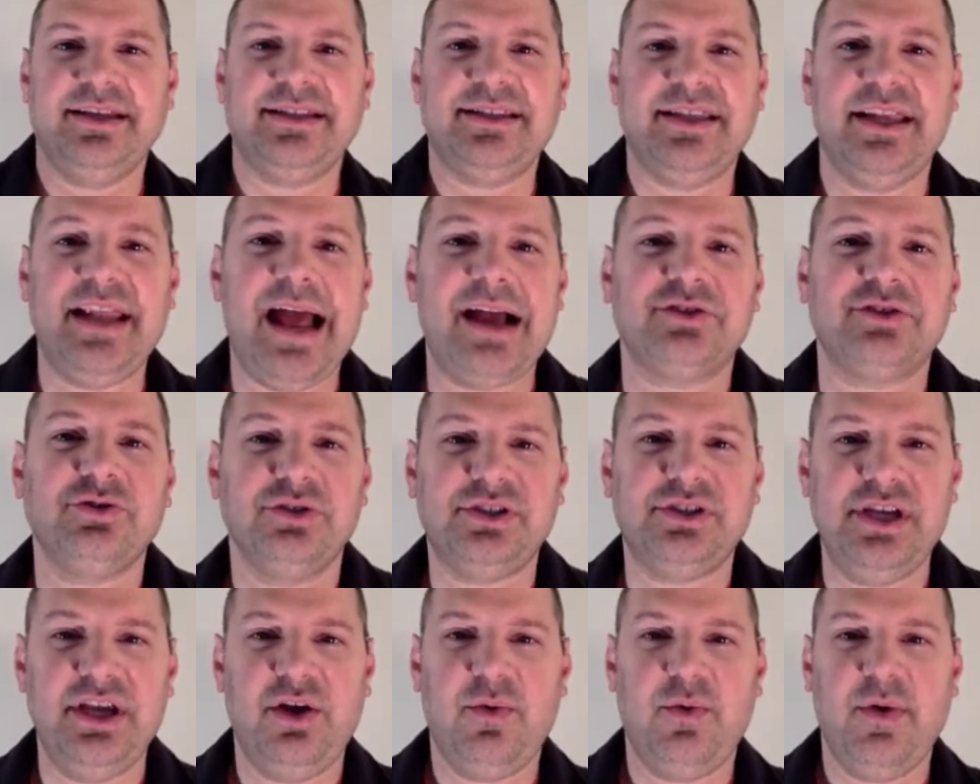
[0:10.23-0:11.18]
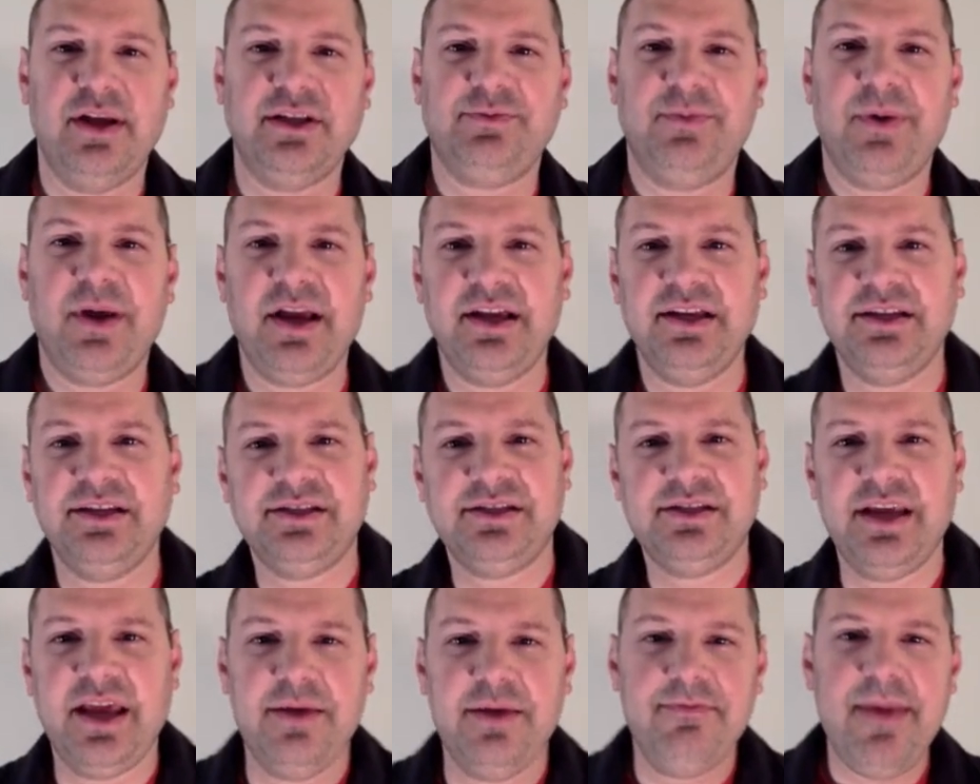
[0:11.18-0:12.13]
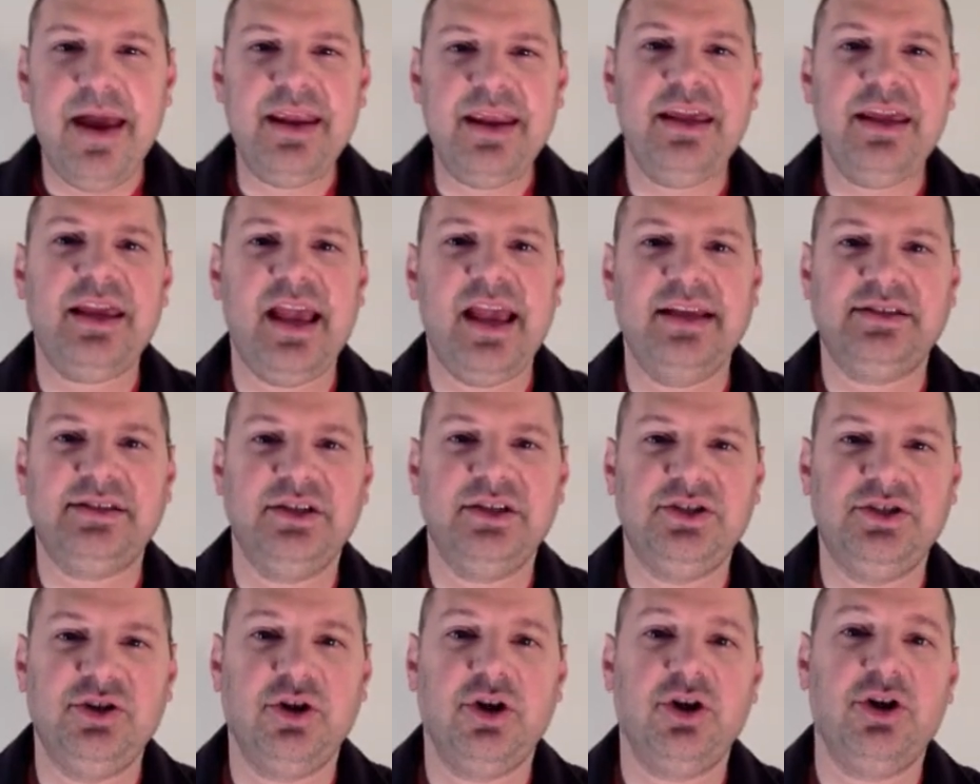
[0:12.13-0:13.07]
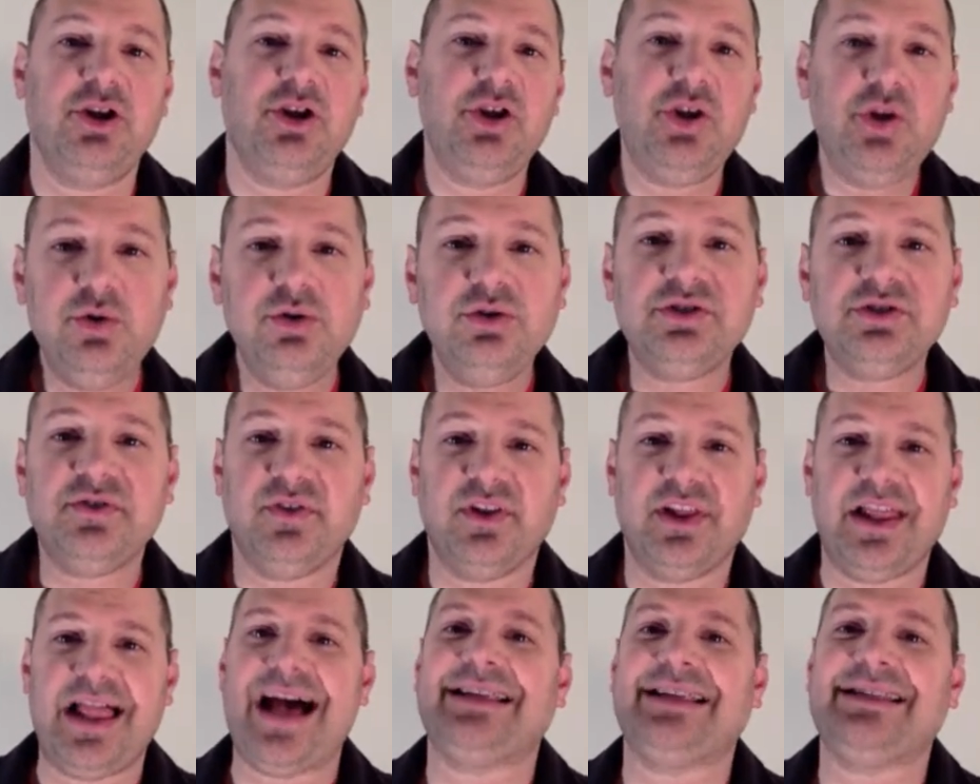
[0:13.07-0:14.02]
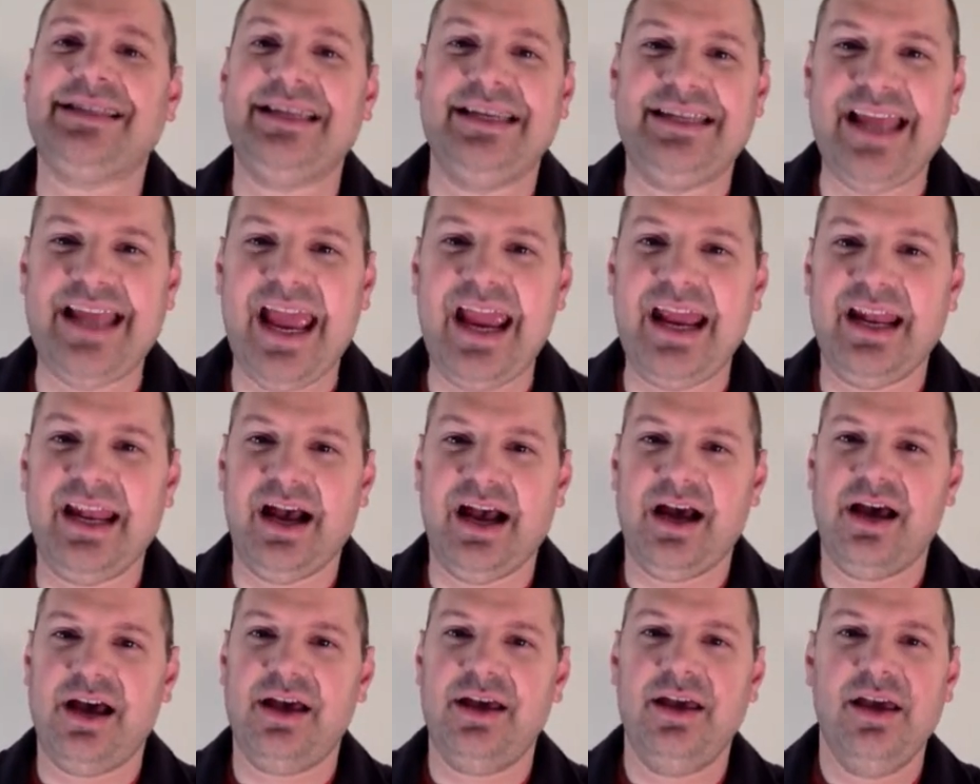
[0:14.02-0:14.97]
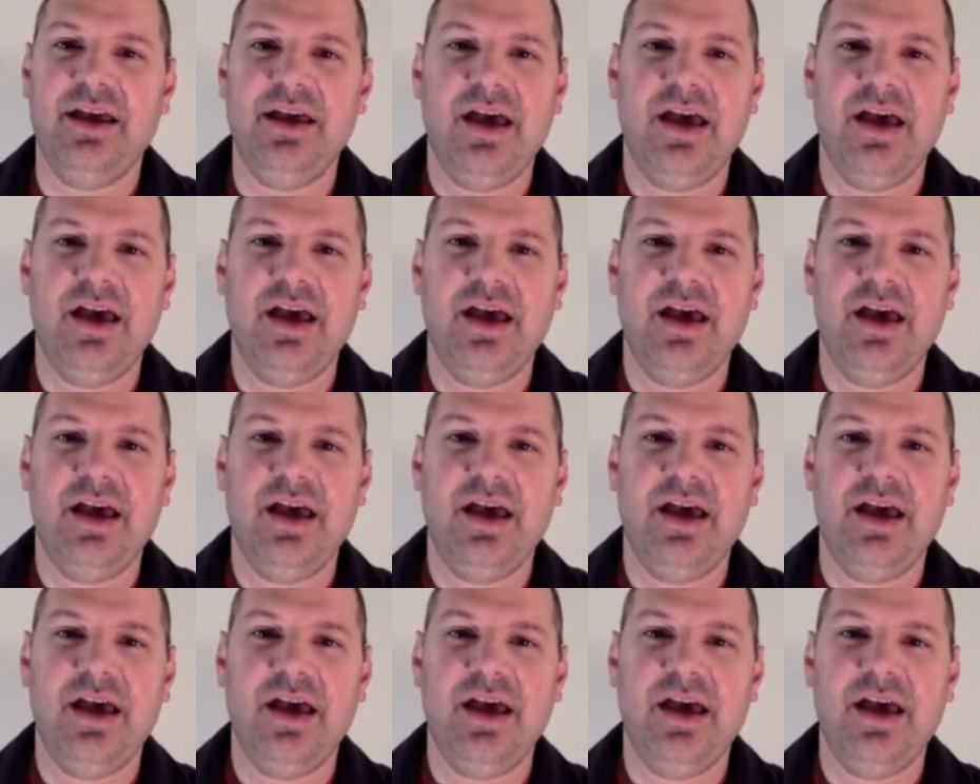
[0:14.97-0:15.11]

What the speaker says: is the natural sequence because in many cases you're going to use velocity data